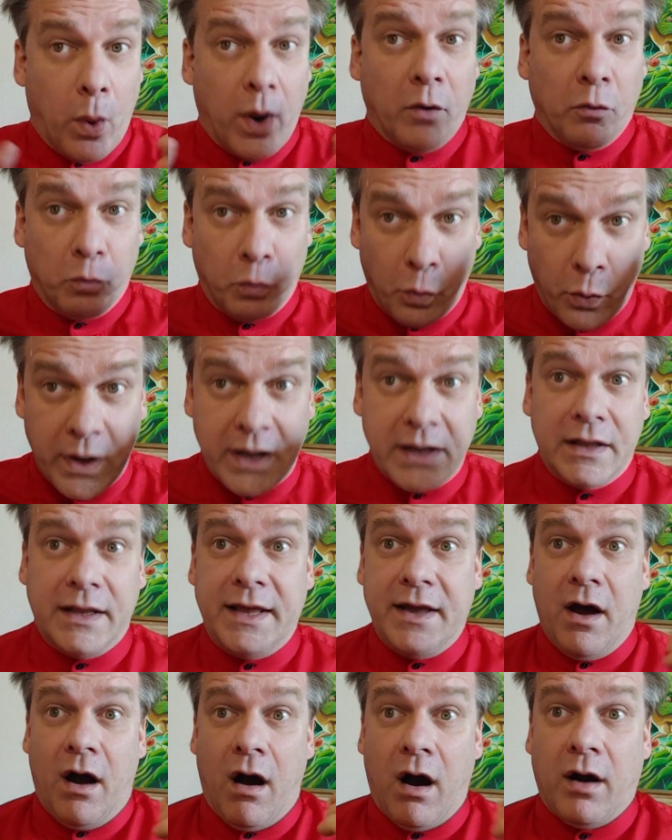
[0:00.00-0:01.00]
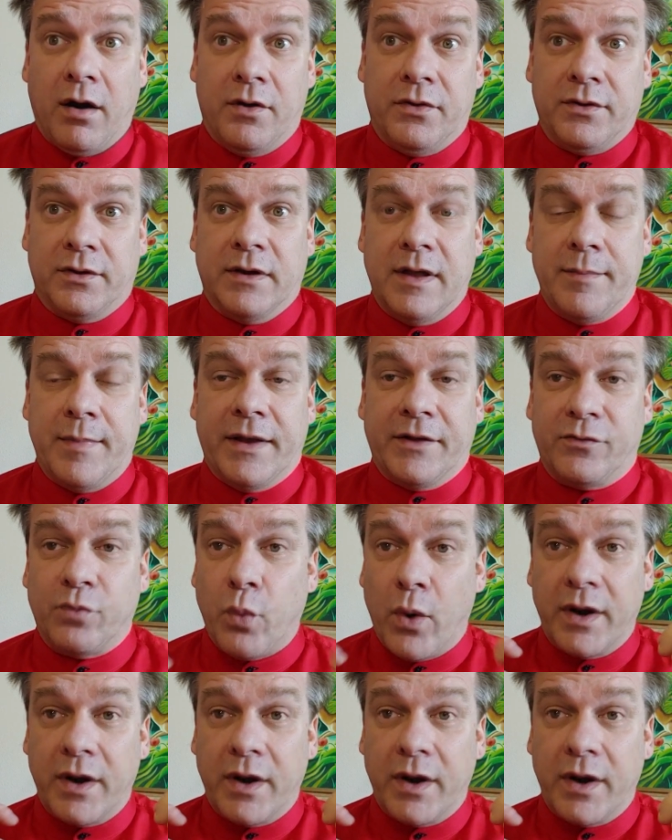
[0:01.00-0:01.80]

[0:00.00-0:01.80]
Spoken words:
what really are the limits?